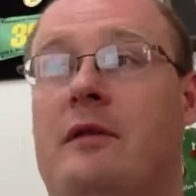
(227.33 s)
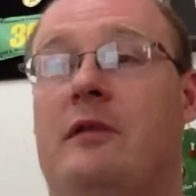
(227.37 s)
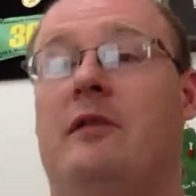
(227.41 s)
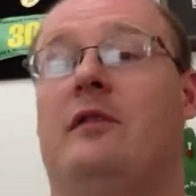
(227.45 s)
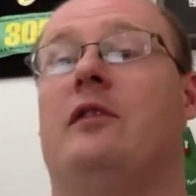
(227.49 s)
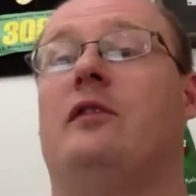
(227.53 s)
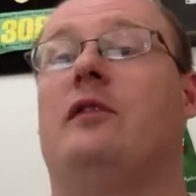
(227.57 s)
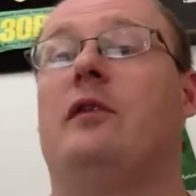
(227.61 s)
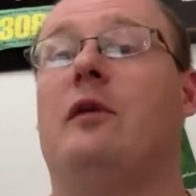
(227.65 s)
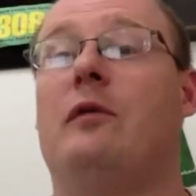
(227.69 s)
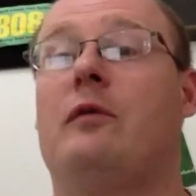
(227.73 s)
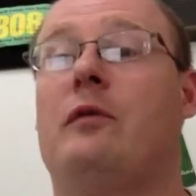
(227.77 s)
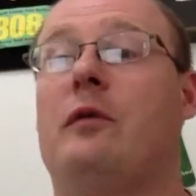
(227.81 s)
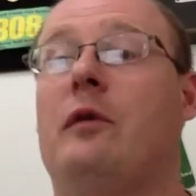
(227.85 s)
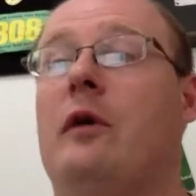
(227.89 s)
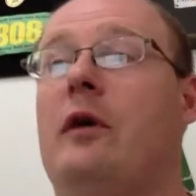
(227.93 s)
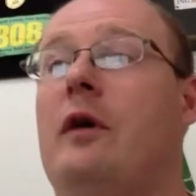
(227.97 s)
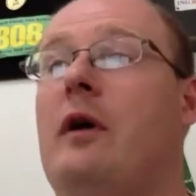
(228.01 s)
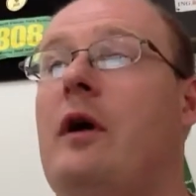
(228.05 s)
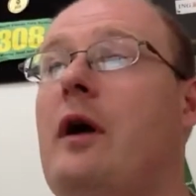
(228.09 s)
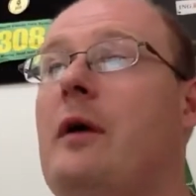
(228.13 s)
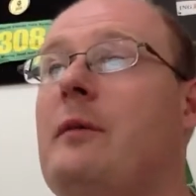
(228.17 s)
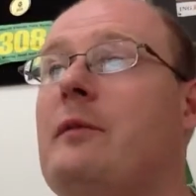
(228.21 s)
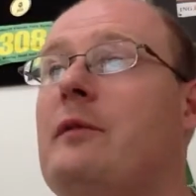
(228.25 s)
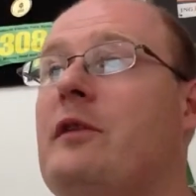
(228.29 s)
Just
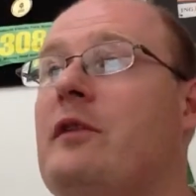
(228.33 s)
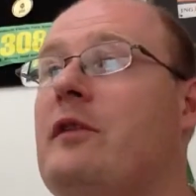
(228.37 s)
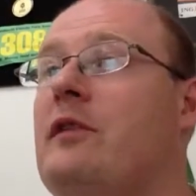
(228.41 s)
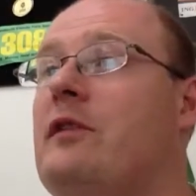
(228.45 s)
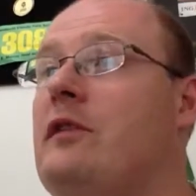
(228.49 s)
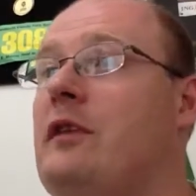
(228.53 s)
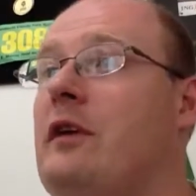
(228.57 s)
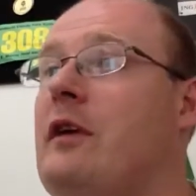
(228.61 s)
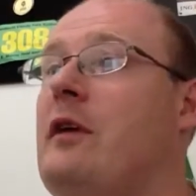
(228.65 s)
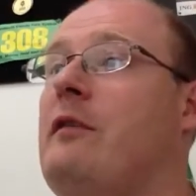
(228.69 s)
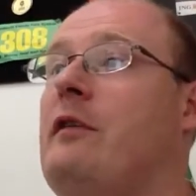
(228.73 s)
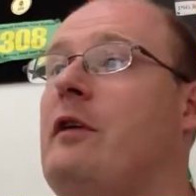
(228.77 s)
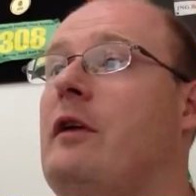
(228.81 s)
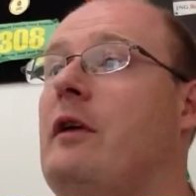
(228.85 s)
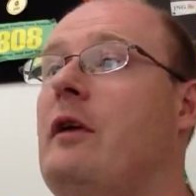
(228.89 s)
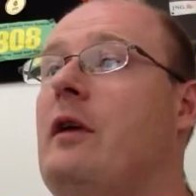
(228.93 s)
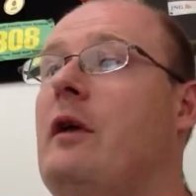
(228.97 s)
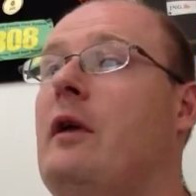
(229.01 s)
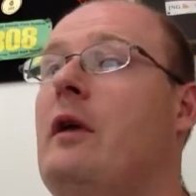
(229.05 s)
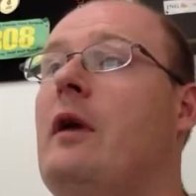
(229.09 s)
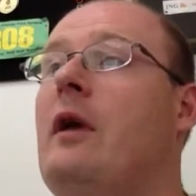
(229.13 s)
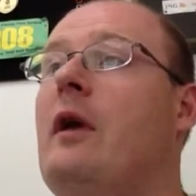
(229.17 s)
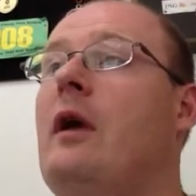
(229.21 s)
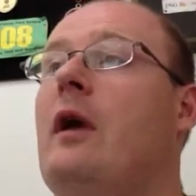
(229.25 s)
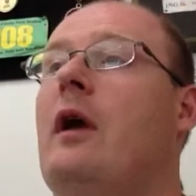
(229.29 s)
overall, I'm just sick of it.
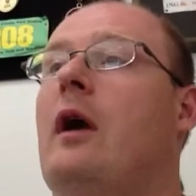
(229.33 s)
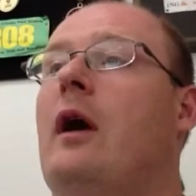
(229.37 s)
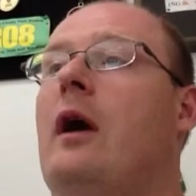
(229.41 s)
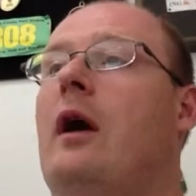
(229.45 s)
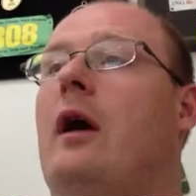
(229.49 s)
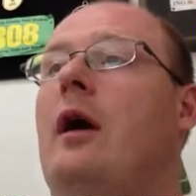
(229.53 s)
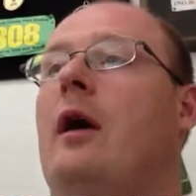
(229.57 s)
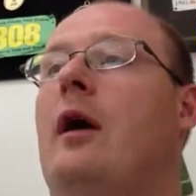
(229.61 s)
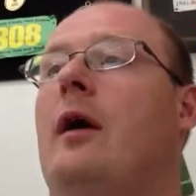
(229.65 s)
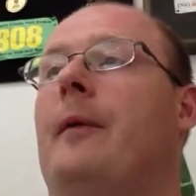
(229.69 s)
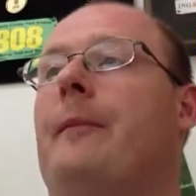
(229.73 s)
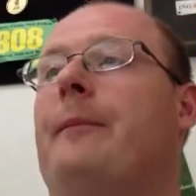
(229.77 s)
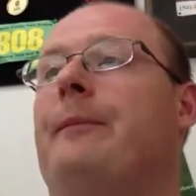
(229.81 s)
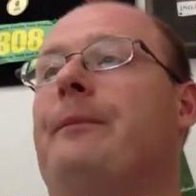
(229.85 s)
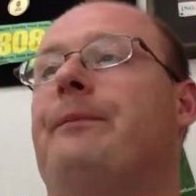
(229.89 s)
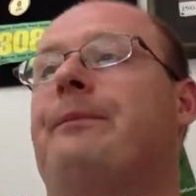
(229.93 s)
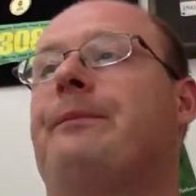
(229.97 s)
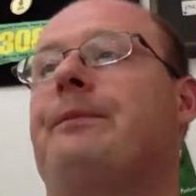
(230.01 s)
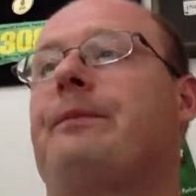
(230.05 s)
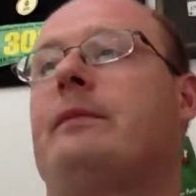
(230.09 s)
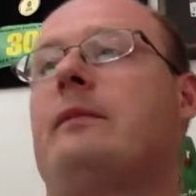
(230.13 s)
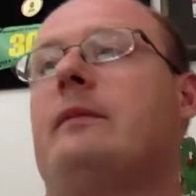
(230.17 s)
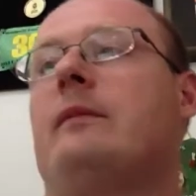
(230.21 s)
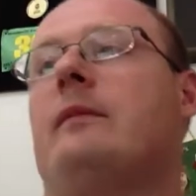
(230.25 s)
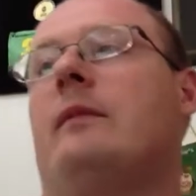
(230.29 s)
Um,
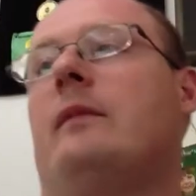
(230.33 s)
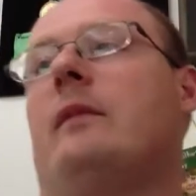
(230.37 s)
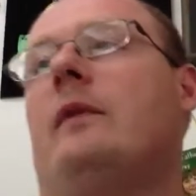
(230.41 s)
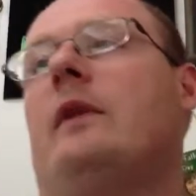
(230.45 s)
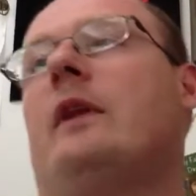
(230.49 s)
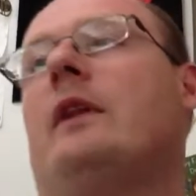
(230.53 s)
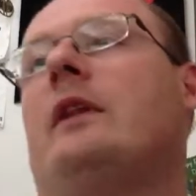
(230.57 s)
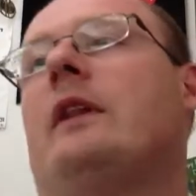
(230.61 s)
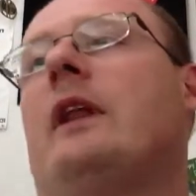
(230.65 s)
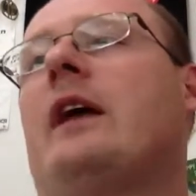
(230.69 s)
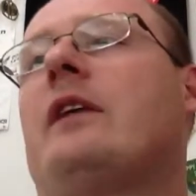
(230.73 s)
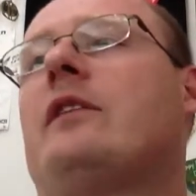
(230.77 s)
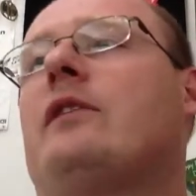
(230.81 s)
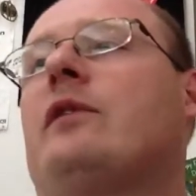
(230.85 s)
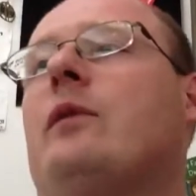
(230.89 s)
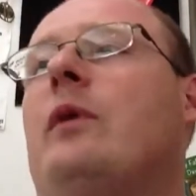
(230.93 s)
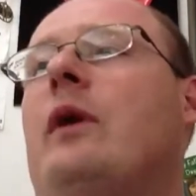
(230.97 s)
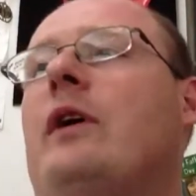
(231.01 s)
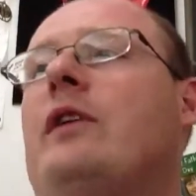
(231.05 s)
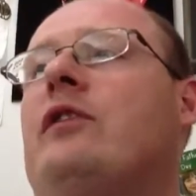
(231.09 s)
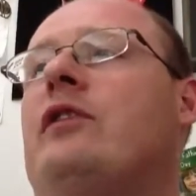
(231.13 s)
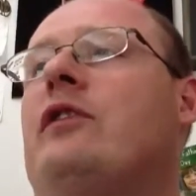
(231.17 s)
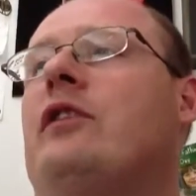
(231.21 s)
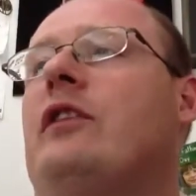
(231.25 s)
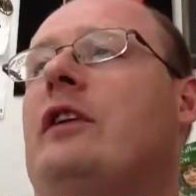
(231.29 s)
Next
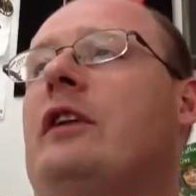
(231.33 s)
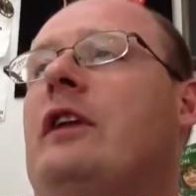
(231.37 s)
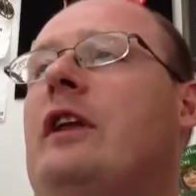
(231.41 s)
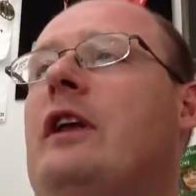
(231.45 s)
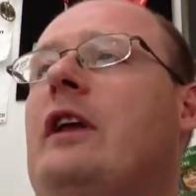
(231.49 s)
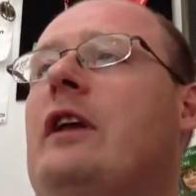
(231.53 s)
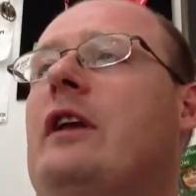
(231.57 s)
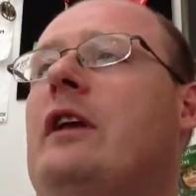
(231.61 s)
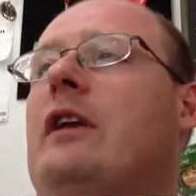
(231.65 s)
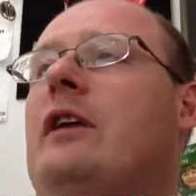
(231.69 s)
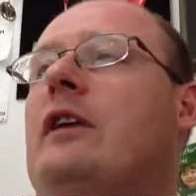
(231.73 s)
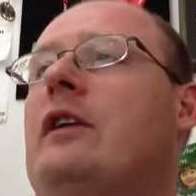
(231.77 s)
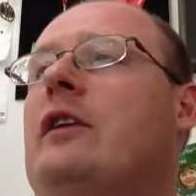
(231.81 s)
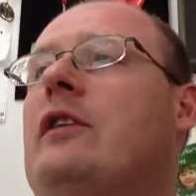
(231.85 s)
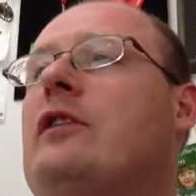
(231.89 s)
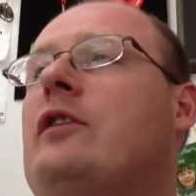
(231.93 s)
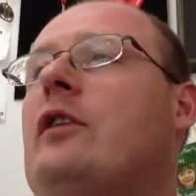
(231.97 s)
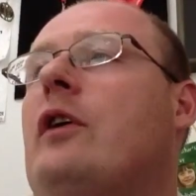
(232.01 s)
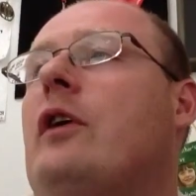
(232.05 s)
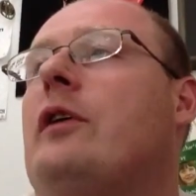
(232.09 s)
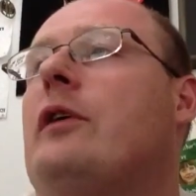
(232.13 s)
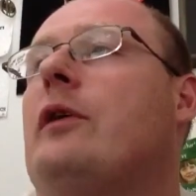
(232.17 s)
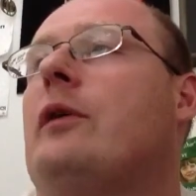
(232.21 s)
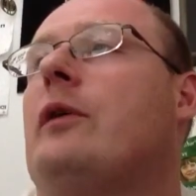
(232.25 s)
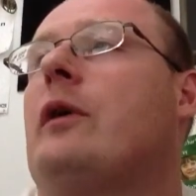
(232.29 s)
question is
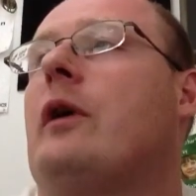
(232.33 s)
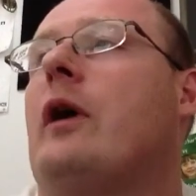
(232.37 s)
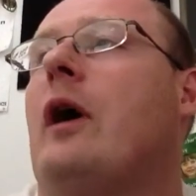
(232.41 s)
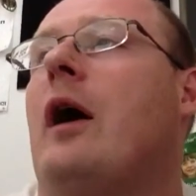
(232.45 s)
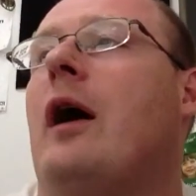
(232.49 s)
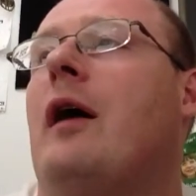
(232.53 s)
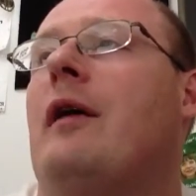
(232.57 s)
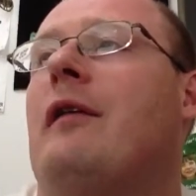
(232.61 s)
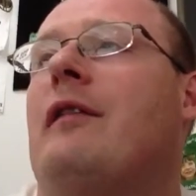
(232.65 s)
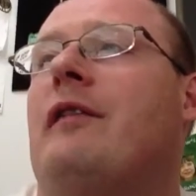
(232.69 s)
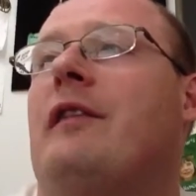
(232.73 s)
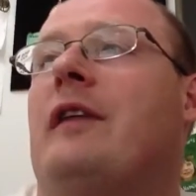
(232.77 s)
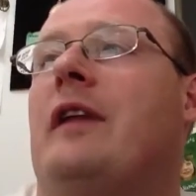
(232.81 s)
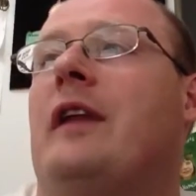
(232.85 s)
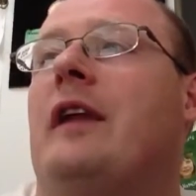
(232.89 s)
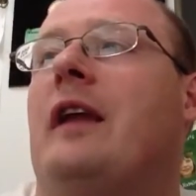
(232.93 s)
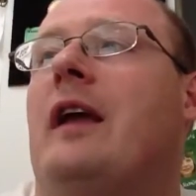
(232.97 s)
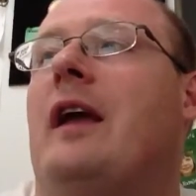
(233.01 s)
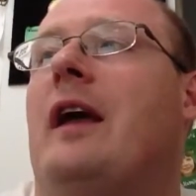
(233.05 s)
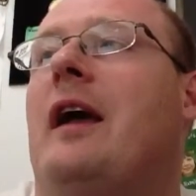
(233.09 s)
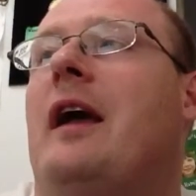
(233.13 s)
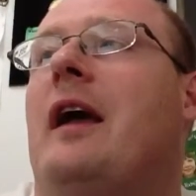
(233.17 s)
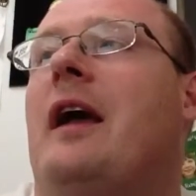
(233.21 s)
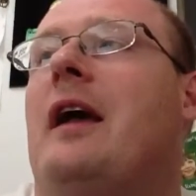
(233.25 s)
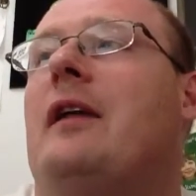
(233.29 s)
Are you confident,
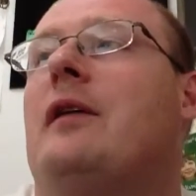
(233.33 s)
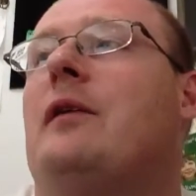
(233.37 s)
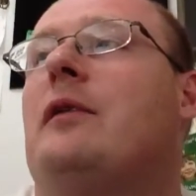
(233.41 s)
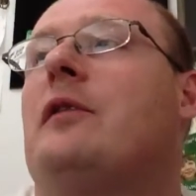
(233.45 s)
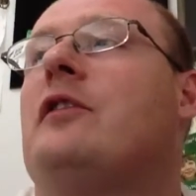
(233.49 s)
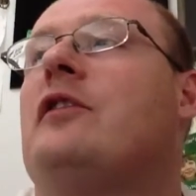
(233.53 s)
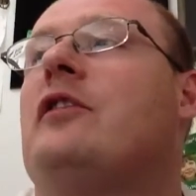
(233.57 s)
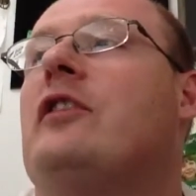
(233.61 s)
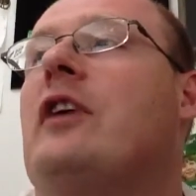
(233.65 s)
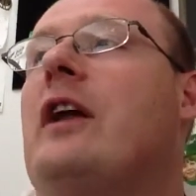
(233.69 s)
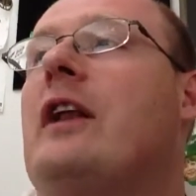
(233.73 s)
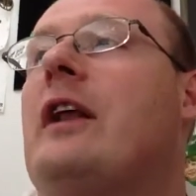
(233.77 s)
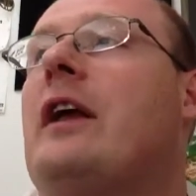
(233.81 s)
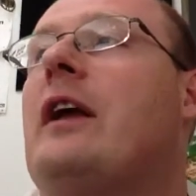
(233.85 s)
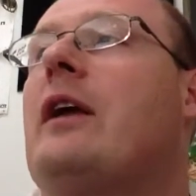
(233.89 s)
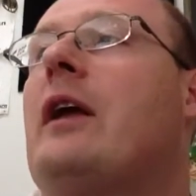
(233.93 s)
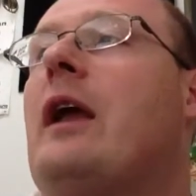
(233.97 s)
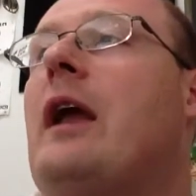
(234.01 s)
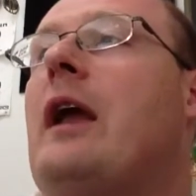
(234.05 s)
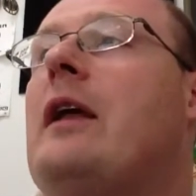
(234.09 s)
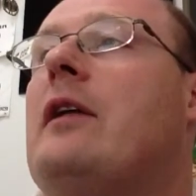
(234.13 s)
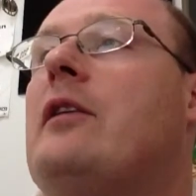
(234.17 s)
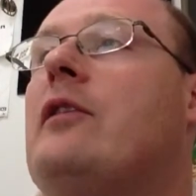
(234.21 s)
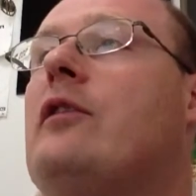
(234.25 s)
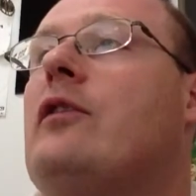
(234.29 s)
energetic,
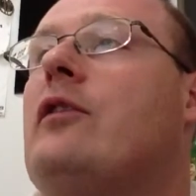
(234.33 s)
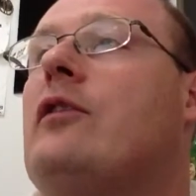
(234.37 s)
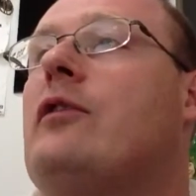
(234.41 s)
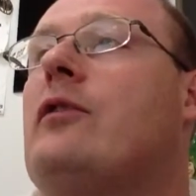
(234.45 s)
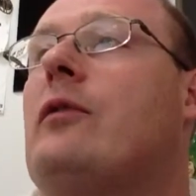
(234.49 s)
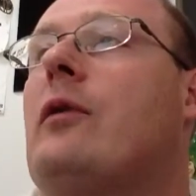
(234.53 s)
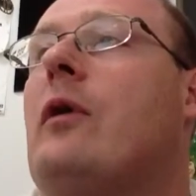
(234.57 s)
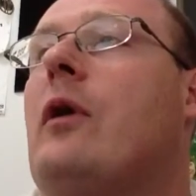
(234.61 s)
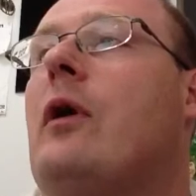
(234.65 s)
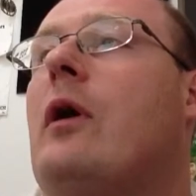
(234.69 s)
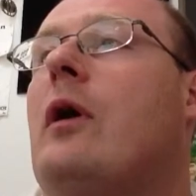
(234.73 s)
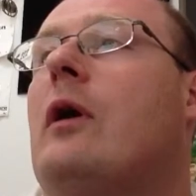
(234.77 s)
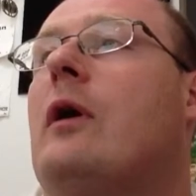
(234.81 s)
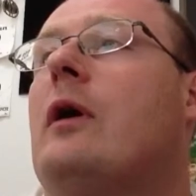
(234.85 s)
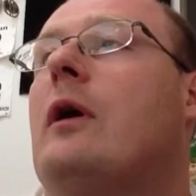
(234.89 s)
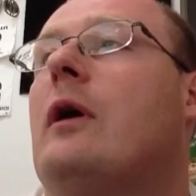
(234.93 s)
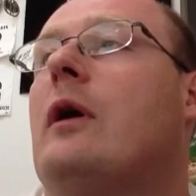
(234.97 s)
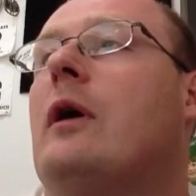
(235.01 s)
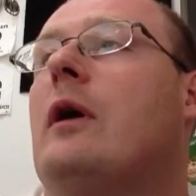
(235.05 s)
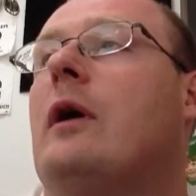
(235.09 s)
and strong?